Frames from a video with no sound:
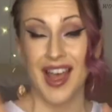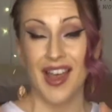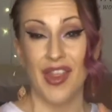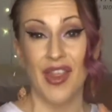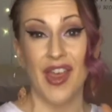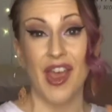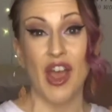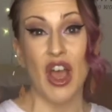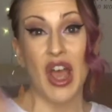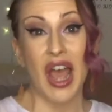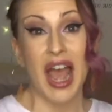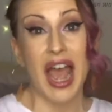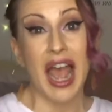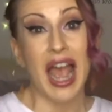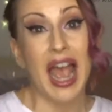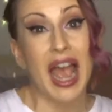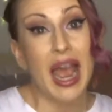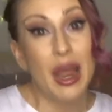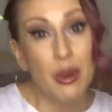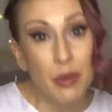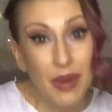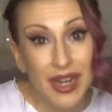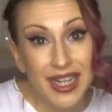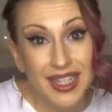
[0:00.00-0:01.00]
and they are
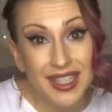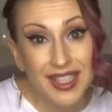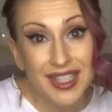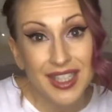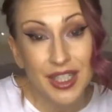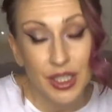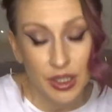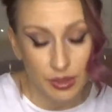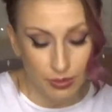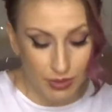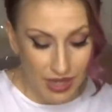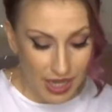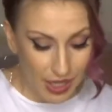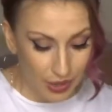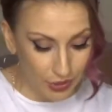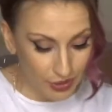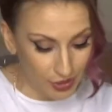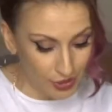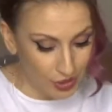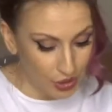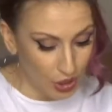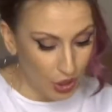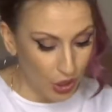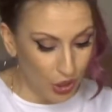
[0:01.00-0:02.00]
high-waisted as well,
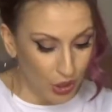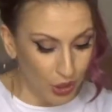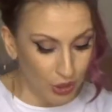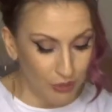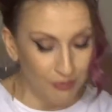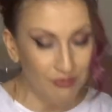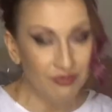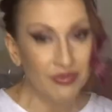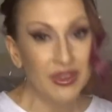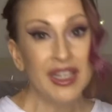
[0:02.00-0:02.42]
so